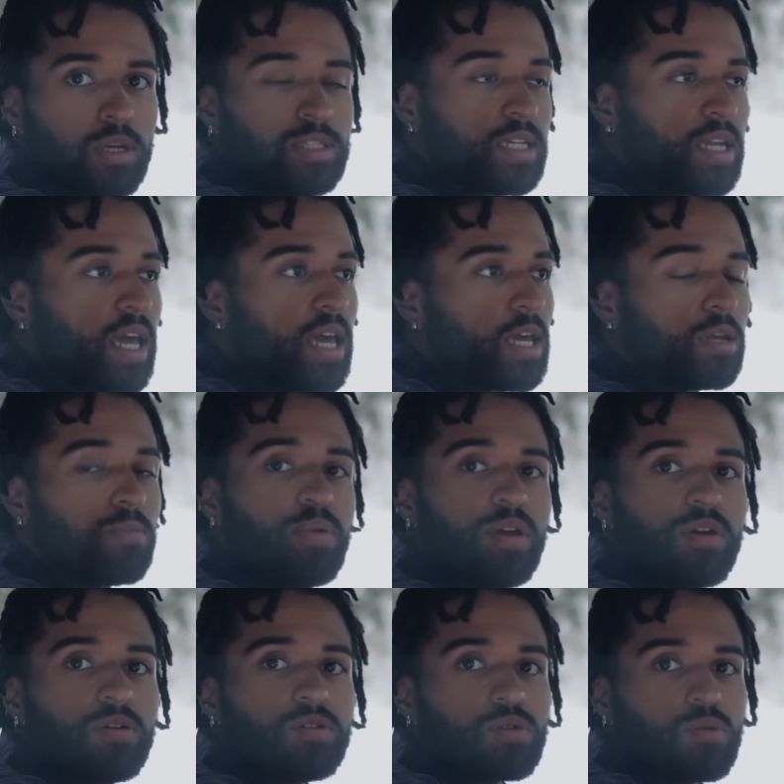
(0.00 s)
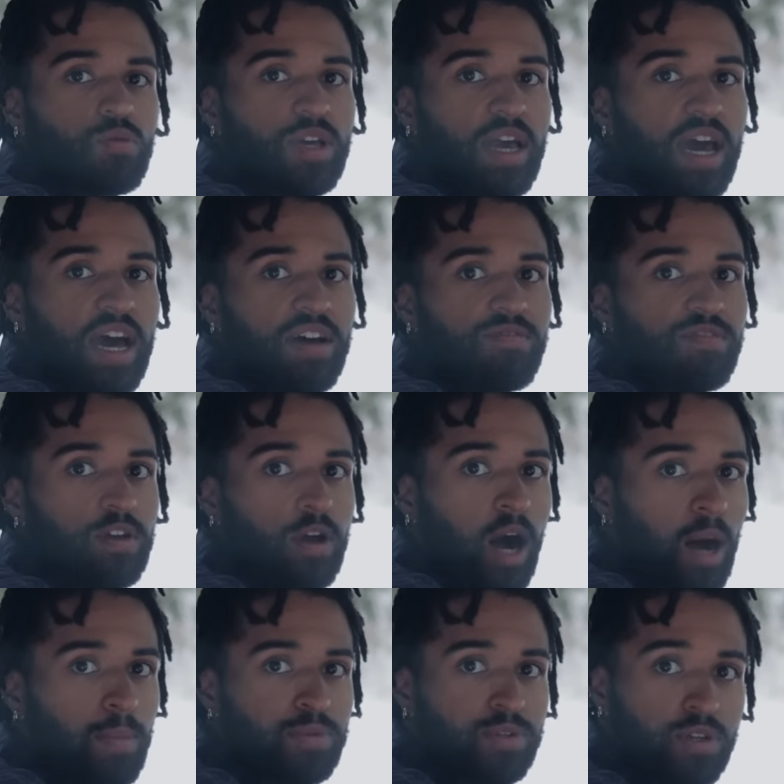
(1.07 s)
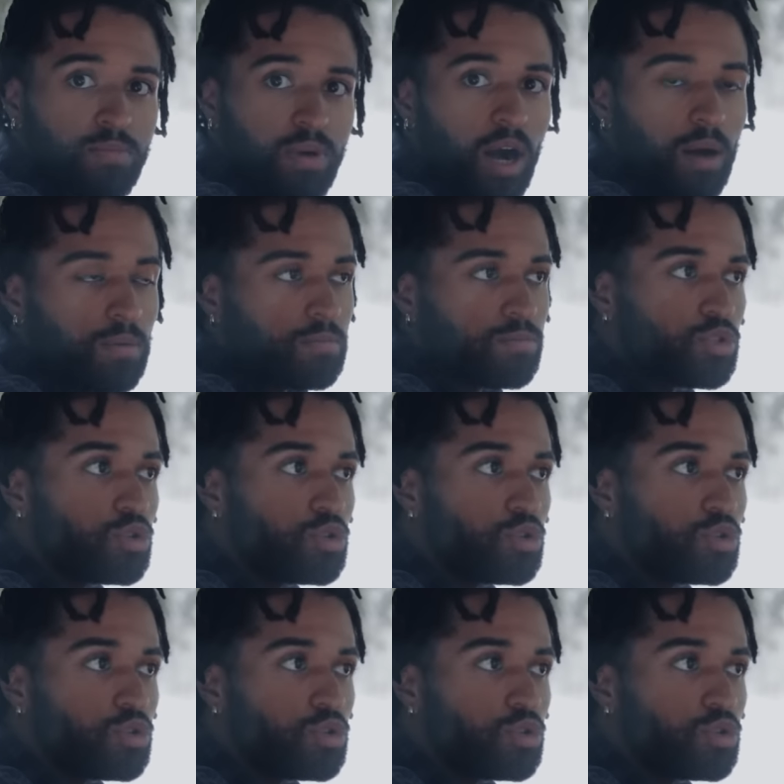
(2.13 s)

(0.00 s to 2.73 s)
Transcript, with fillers: Today, it appears we have the opposite problem,